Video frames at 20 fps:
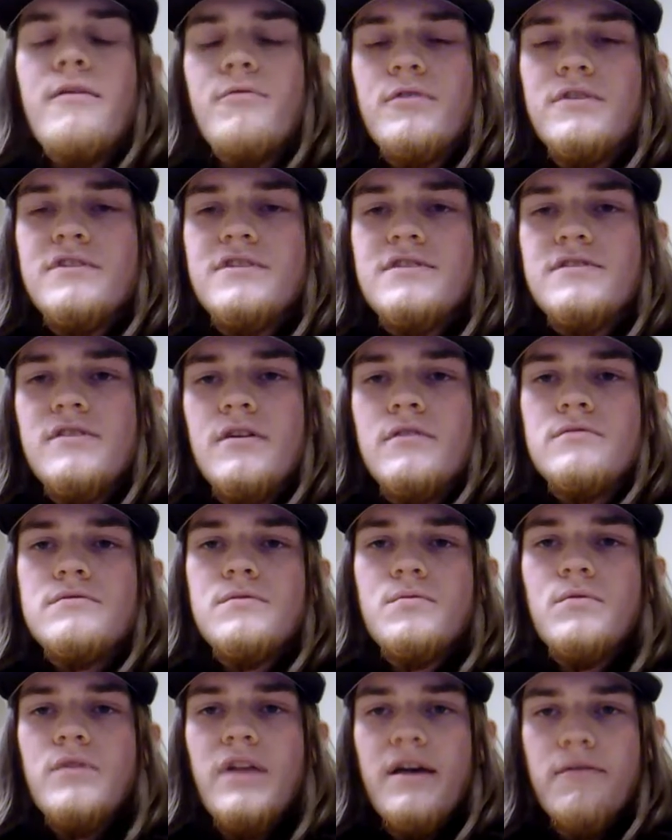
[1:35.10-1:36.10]
have one of these
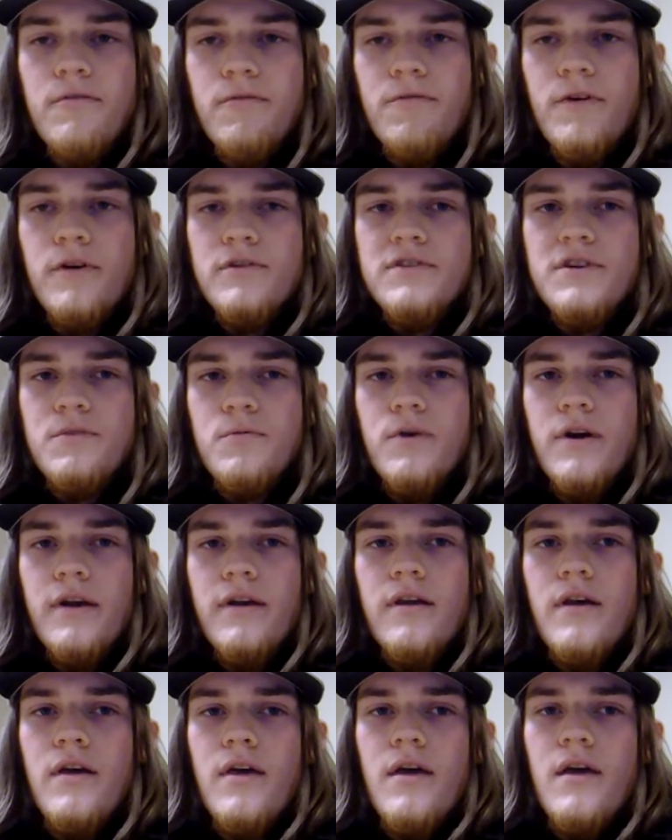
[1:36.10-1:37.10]
cones, or will have a faulty
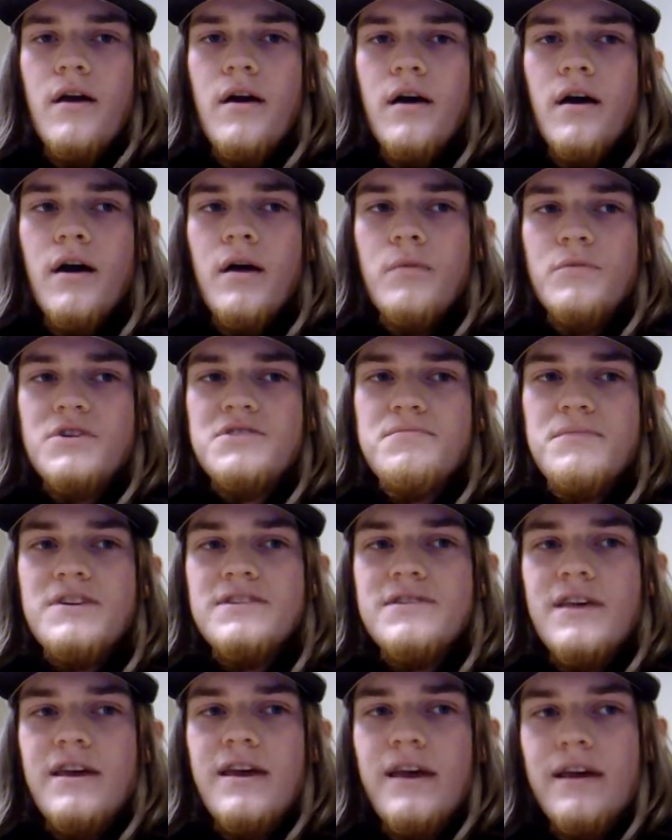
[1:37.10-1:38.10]
one, which
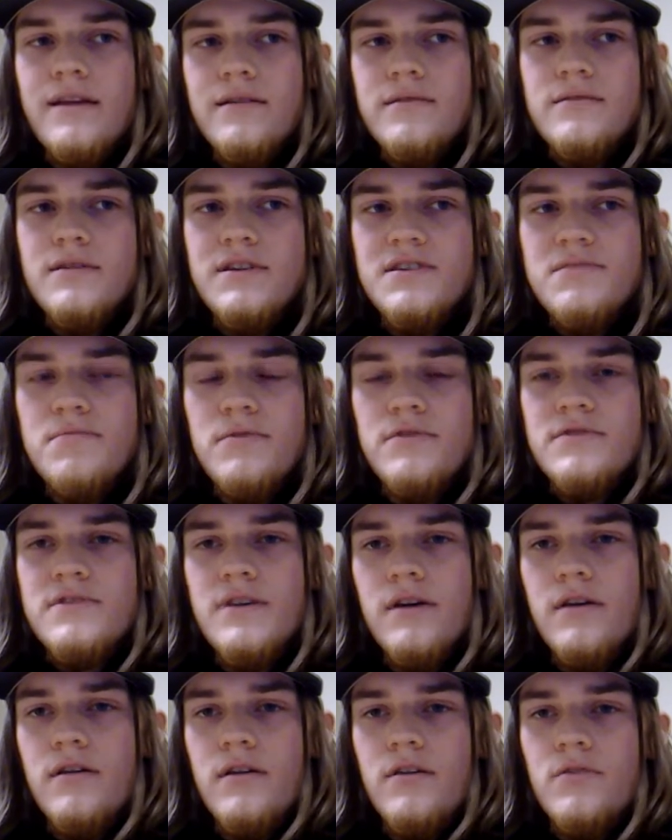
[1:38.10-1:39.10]
means they can't
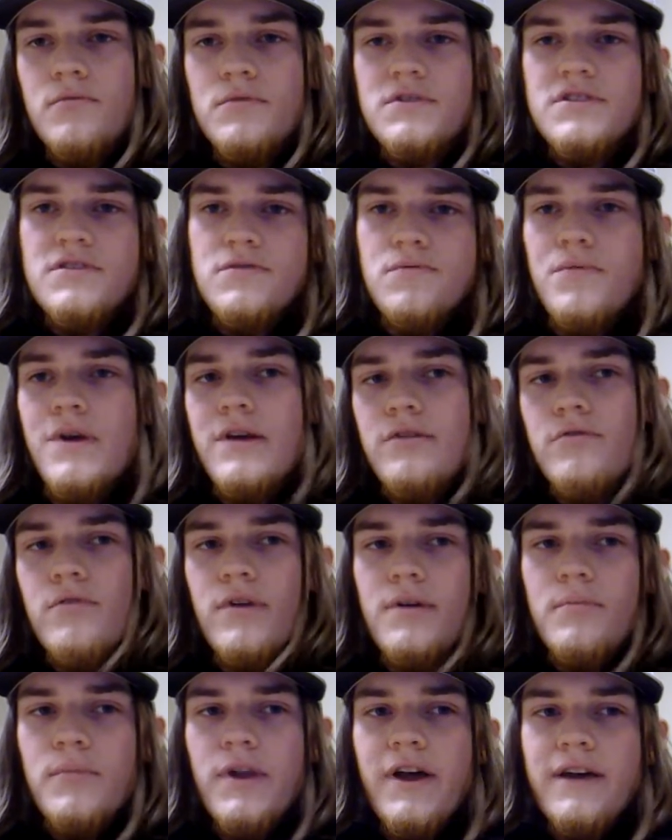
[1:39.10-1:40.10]
experience that color, which is
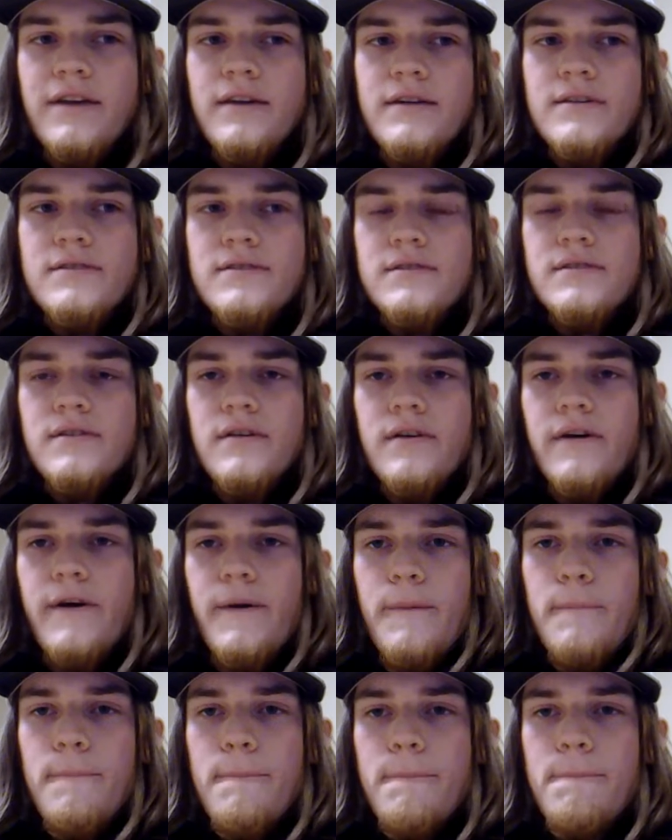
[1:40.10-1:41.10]
red-green blindness,
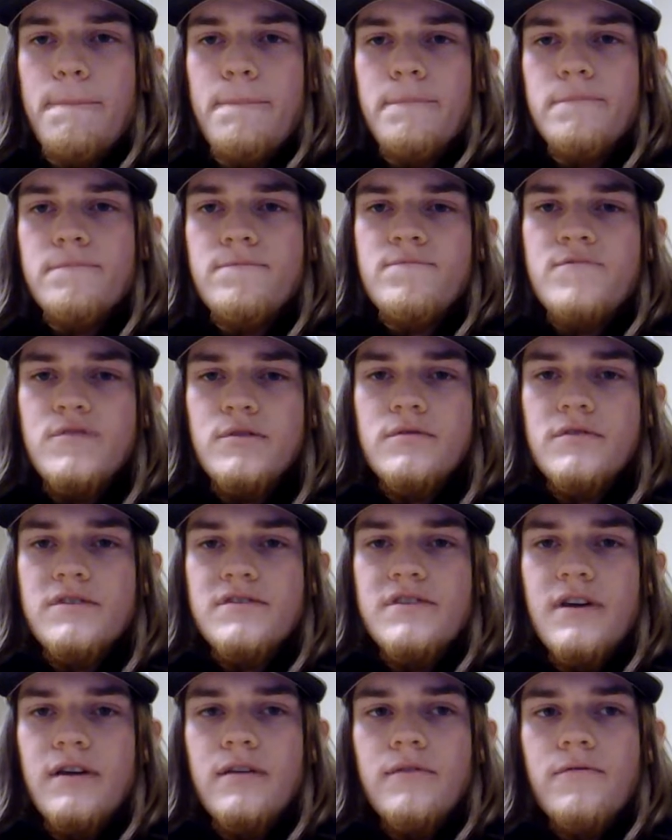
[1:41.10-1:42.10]
for
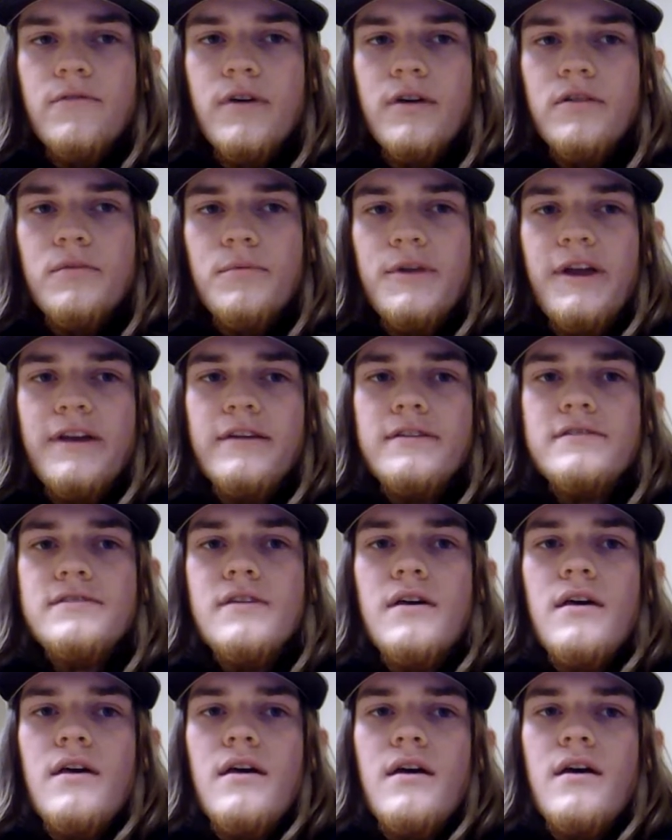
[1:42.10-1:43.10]
the sake of color
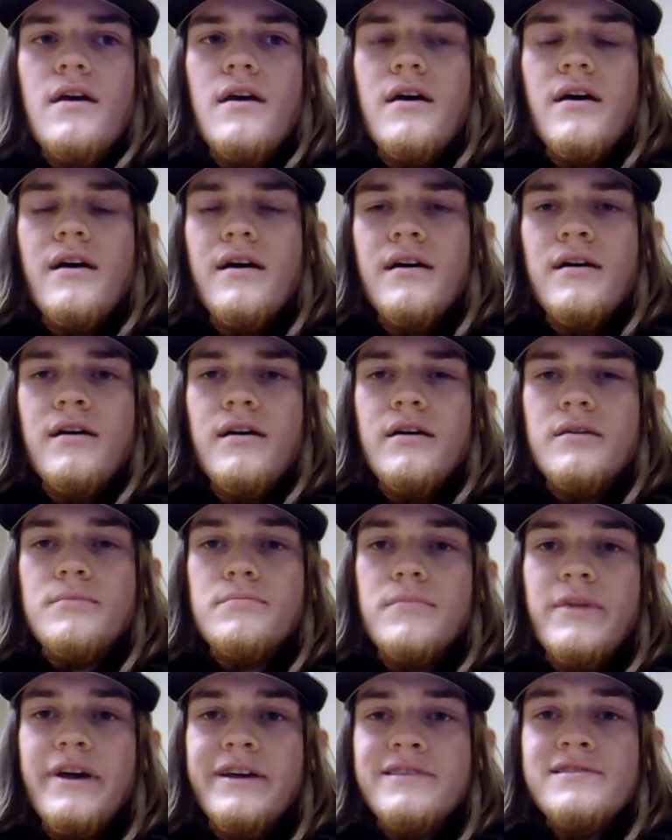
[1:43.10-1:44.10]
blindness.
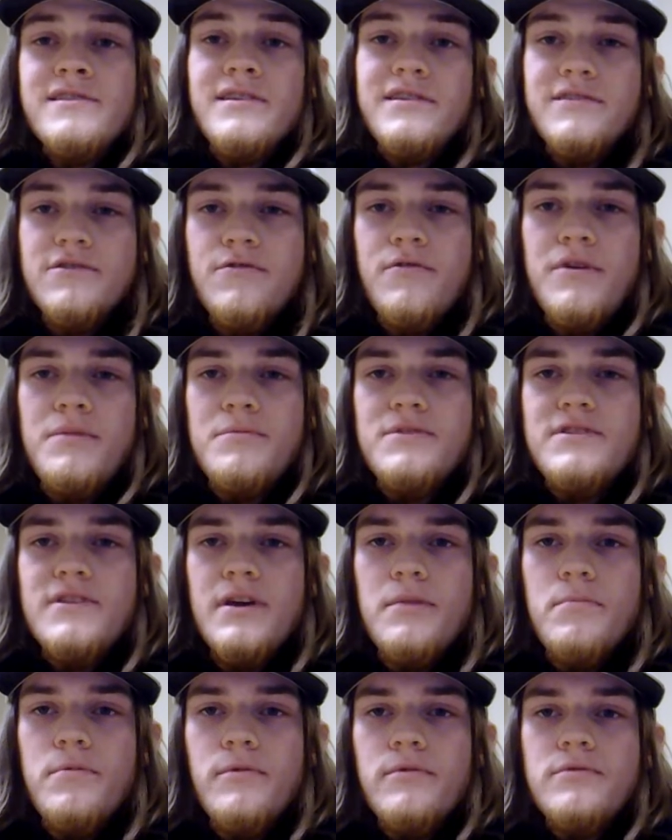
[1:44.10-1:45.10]
As an extreme
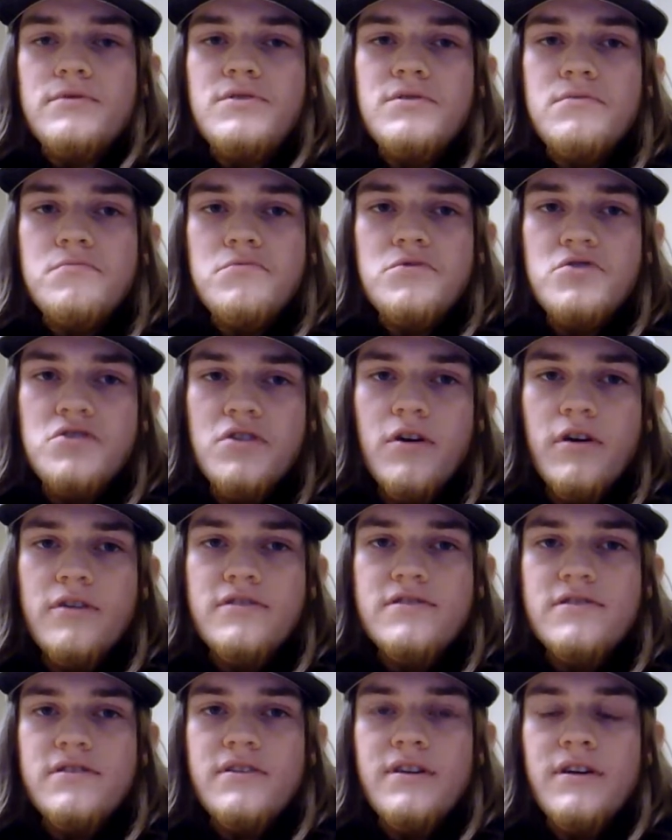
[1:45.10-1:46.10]
example,
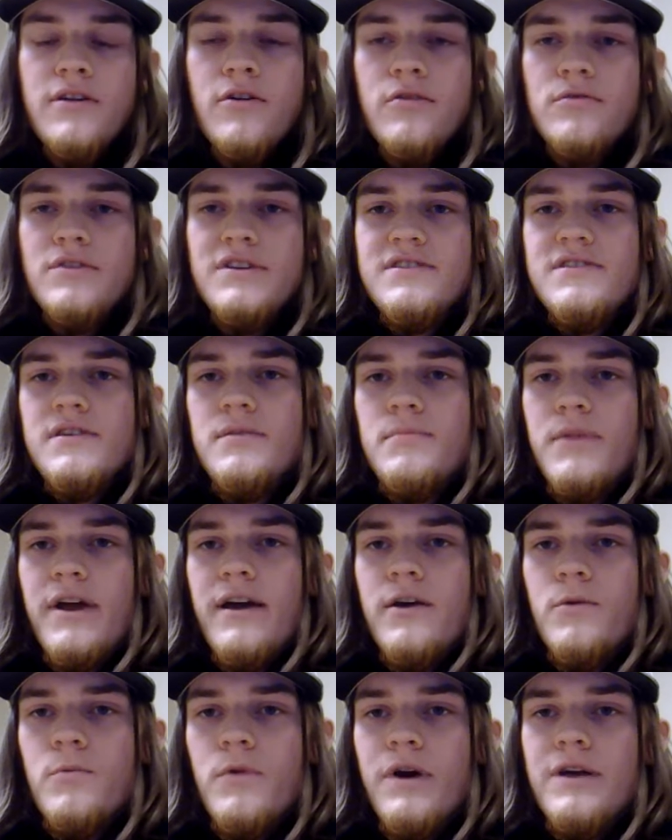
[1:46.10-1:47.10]
sharks can only see in
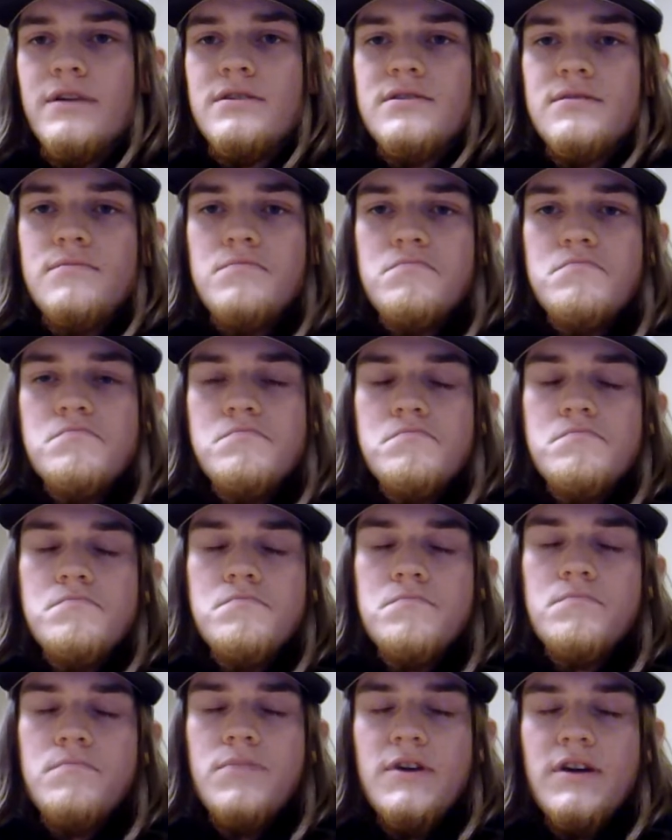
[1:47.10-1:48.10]
black and white
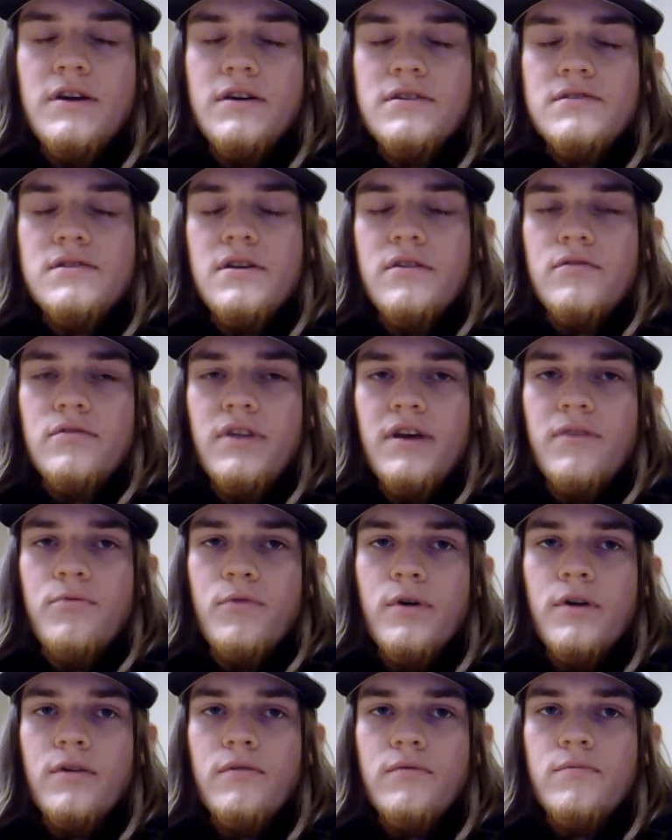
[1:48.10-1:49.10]
because they only
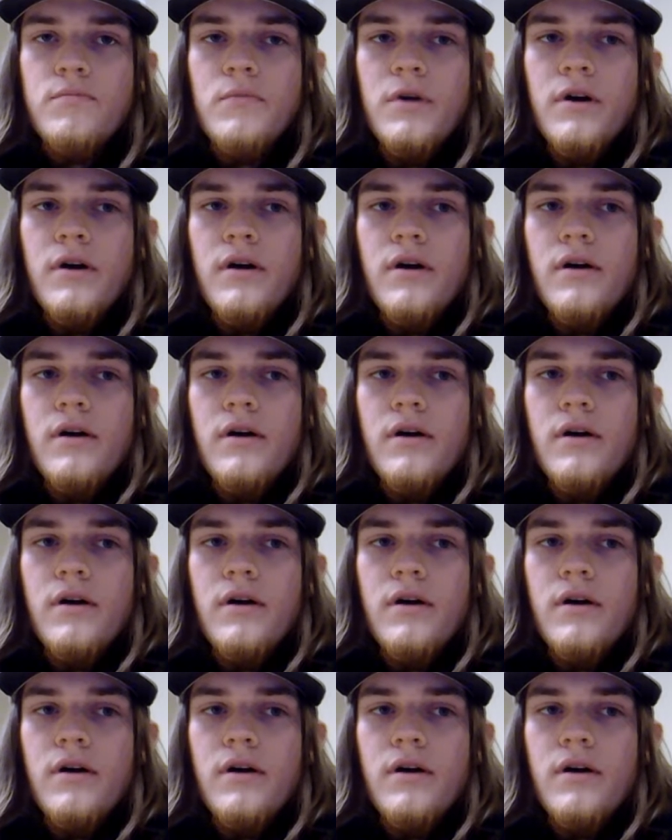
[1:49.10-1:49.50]
have one